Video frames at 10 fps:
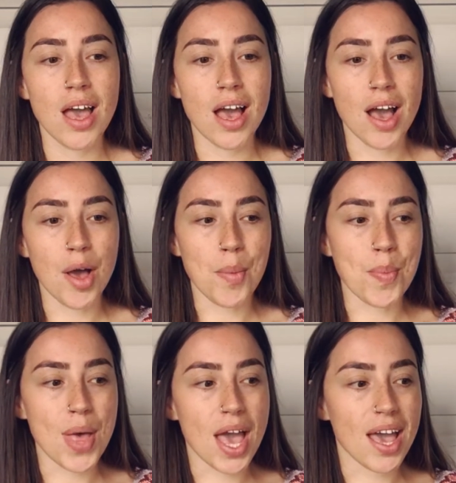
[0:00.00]

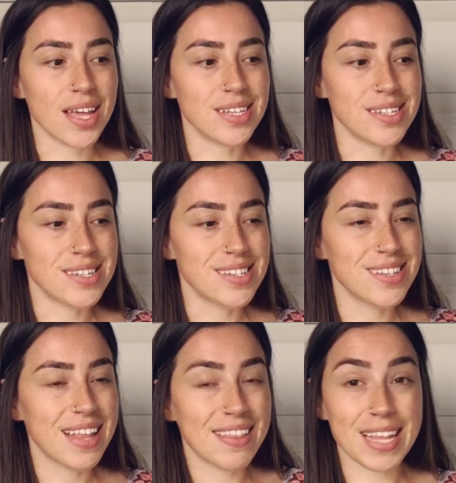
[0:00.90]
And
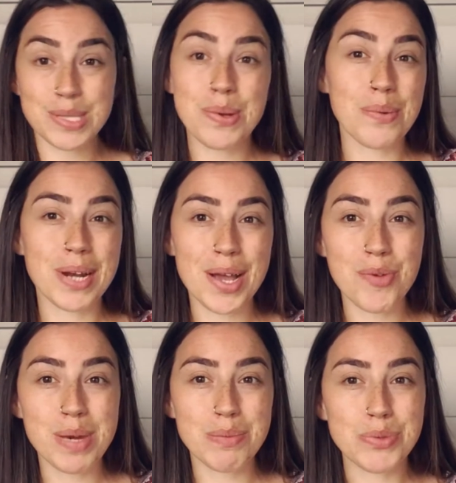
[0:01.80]
that's what I want to
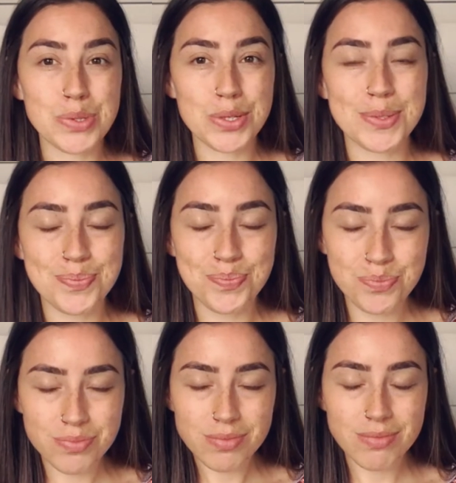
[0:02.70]
help people do.
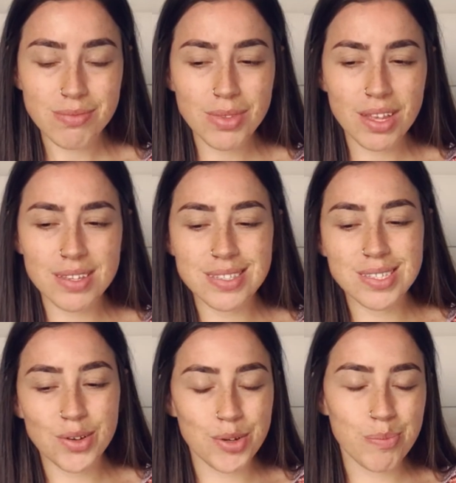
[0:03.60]

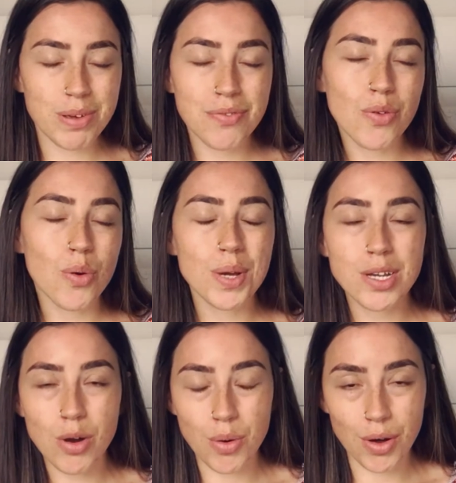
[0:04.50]
So before we
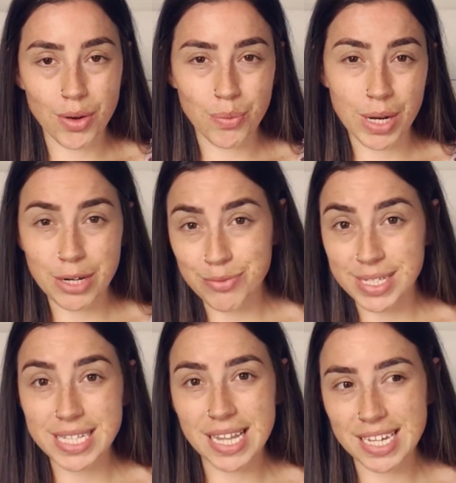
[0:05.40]
go on, what I
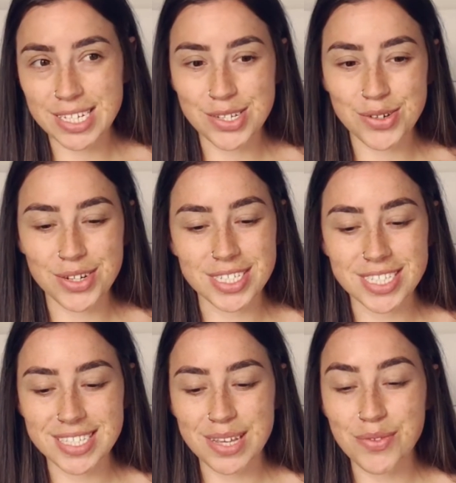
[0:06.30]
really like to do is
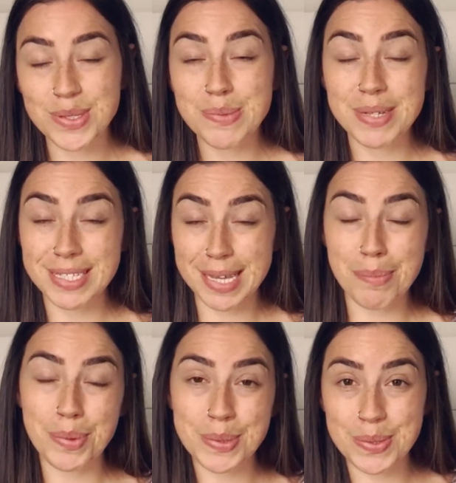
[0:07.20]
just give you some
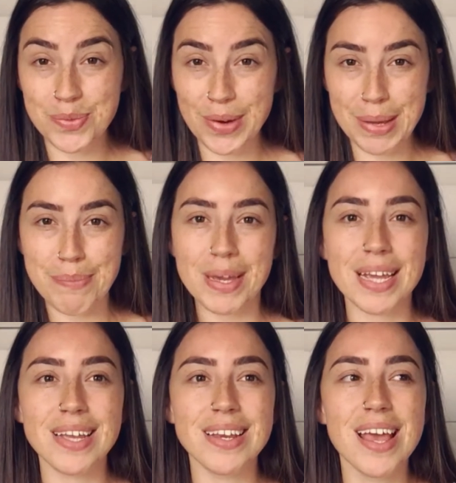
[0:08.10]
examples of what I
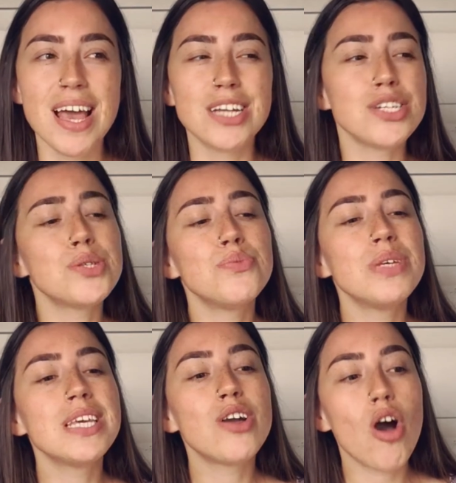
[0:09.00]
mean. Just some
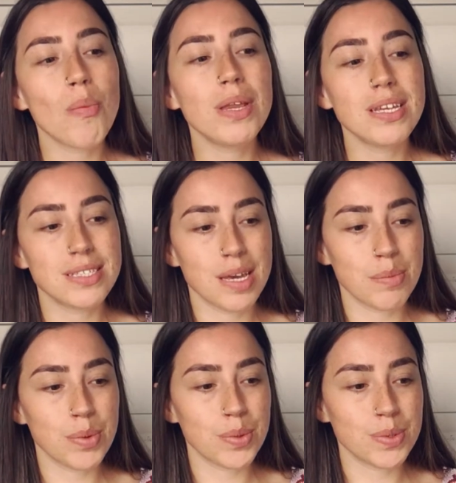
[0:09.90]
really common
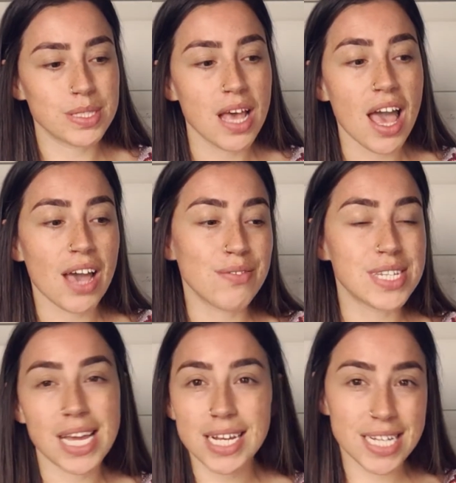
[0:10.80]
examples of
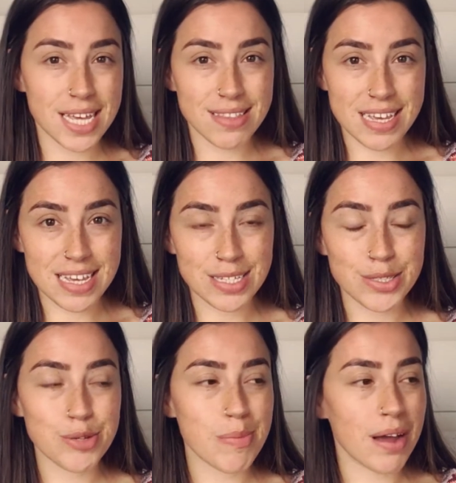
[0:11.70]
day-to-day
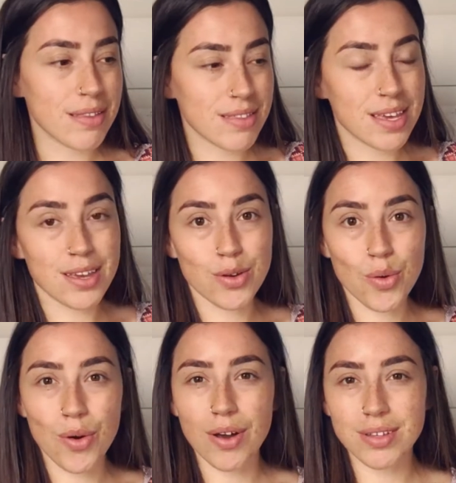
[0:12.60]
things you might think
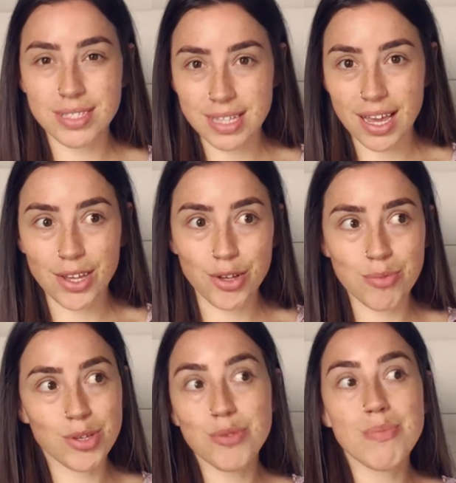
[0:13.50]
or say.
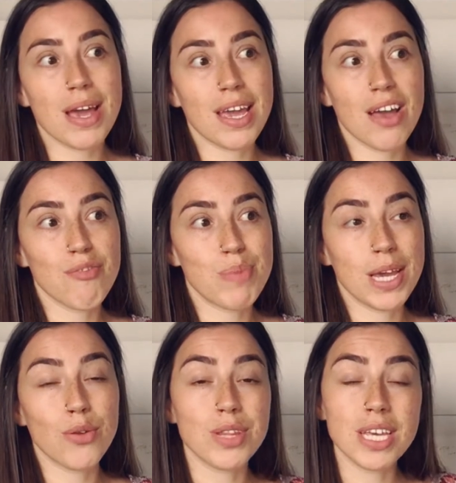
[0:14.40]
You may have
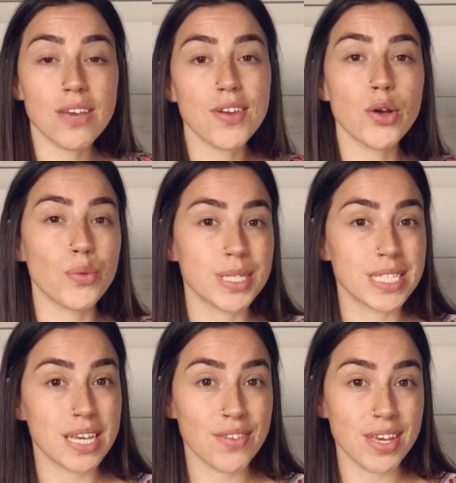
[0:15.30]
been on the giving or
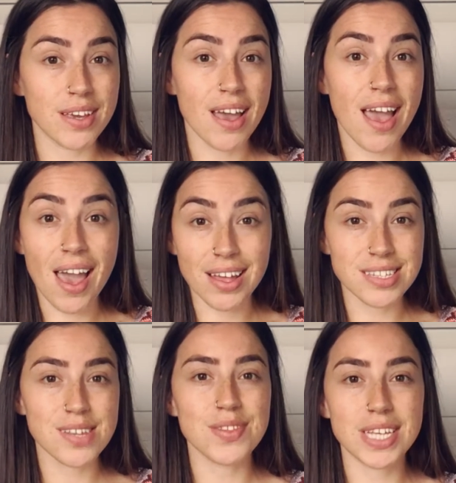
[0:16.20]
receiving
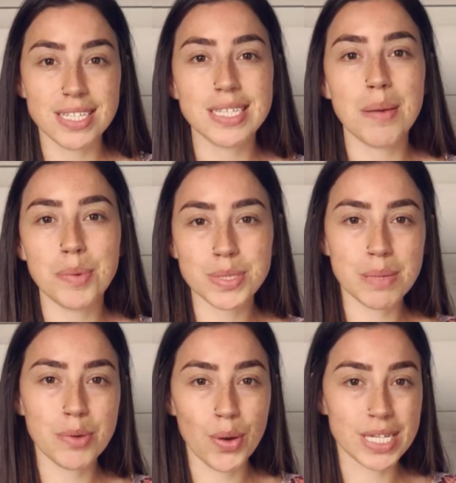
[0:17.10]
end of the examples
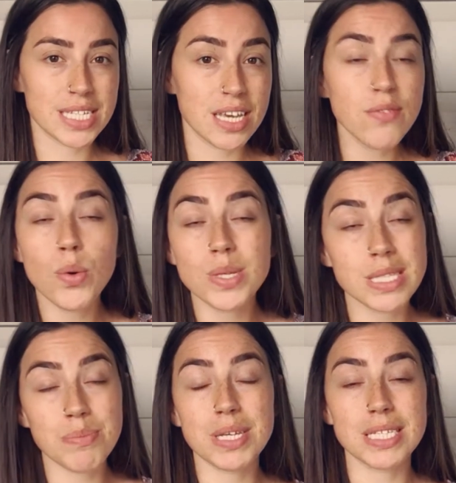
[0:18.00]
I'm going to give, or
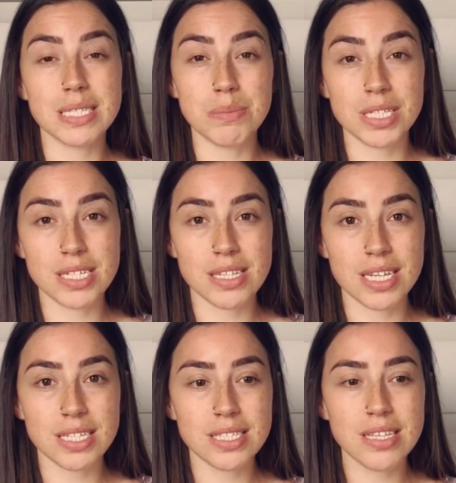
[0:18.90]
something similar to
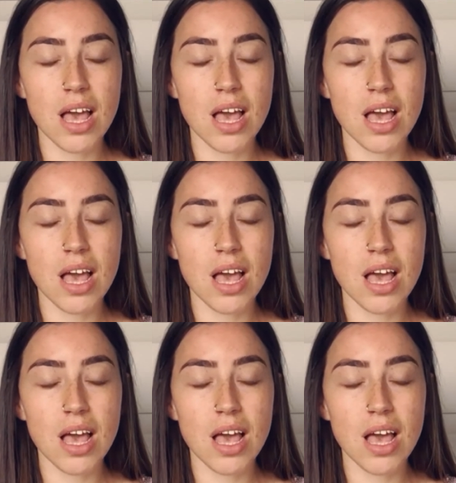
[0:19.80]
this.